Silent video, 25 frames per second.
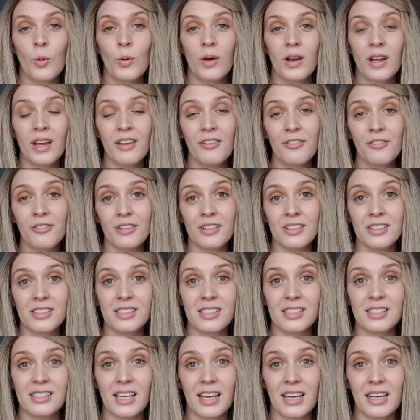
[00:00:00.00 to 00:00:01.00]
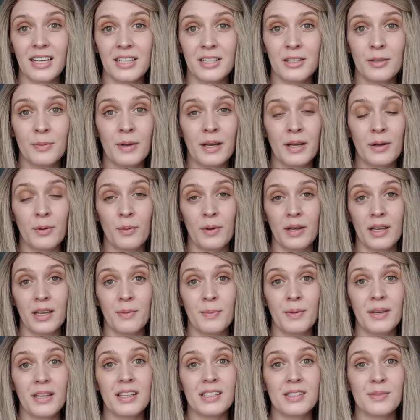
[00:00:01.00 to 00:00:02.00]
When I first decided to buy a
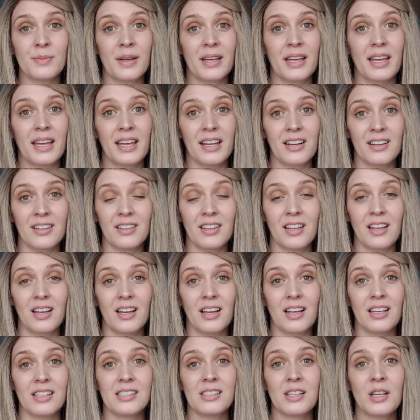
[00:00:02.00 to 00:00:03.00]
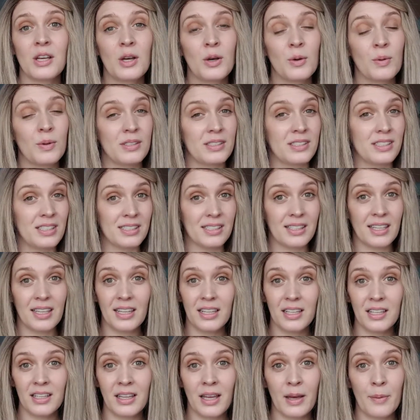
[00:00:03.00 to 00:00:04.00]
wig because my hair loss was just
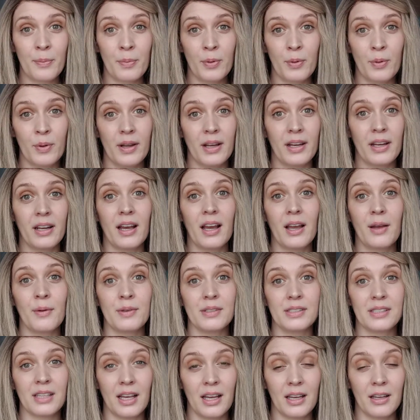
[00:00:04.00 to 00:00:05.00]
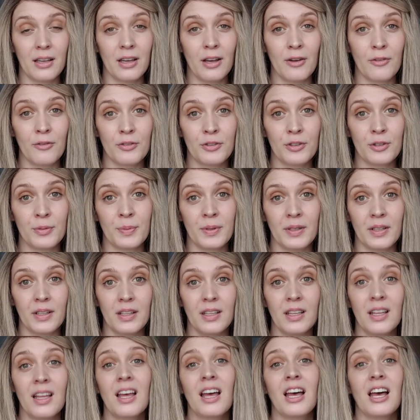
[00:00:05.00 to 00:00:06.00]
getting to that point, I was
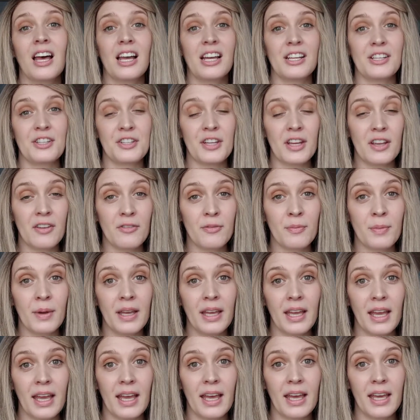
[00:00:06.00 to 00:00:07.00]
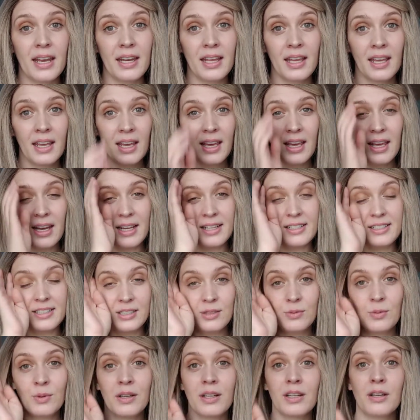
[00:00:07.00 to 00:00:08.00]
uncomfortable. I shaved my head and I
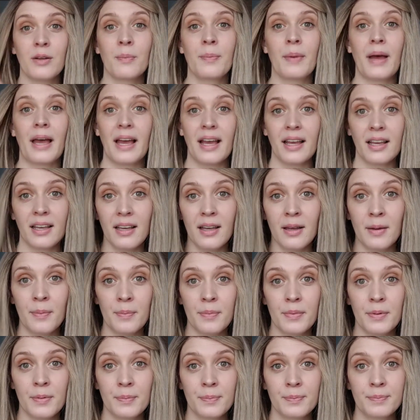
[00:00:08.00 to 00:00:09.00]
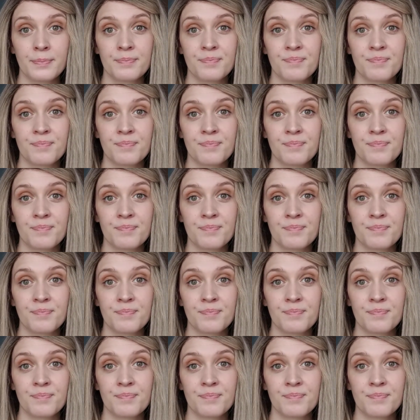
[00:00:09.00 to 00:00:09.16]
just wanted a backup.